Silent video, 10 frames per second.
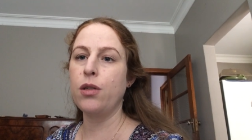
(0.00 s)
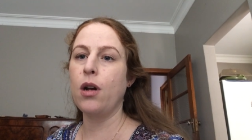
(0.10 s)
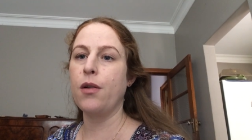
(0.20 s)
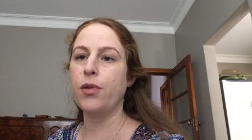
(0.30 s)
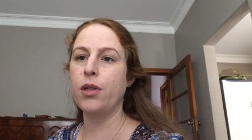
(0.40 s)
so
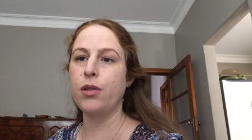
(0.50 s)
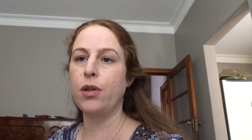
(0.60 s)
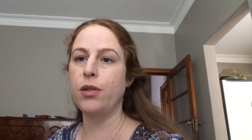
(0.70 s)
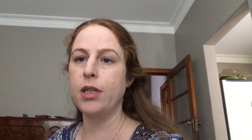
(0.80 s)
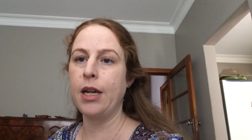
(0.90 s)
I was
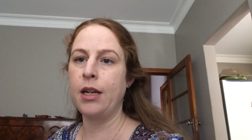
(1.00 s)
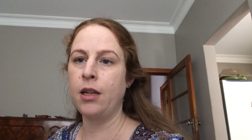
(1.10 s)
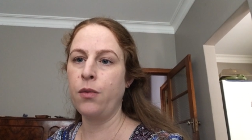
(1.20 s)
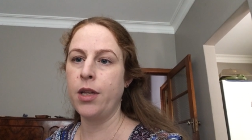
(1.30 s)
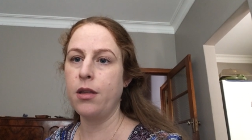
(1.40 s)

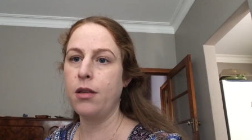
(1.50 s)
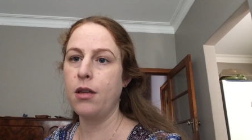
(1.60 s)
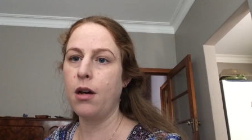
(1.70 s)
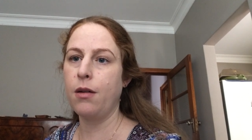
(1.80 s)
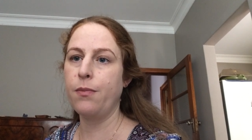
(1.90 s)
associating with
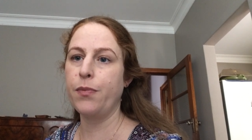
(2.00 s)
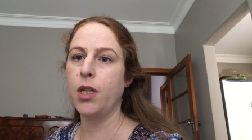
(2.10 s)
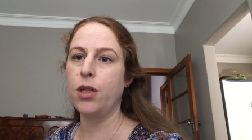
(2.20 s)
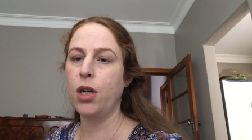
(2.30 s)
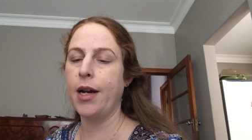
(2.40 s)
um,
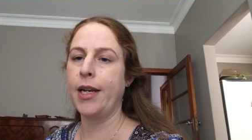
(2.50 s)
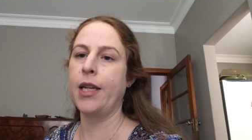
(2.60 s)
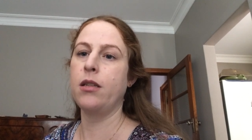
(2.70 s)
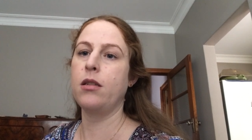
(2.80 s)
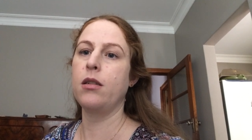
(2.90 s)

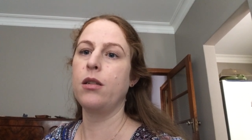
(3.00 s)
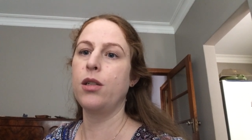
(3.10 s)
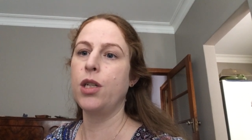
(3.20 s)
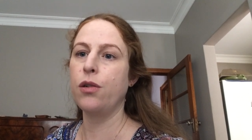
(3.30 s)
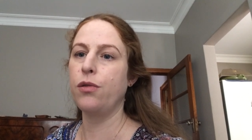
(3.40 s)
Chinese
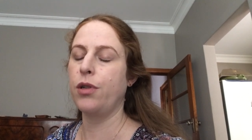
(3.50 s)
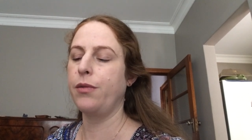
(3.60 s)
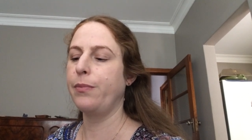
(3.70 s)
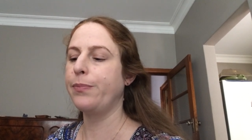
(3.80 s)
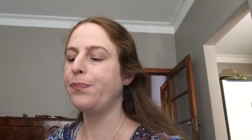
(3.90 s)
children.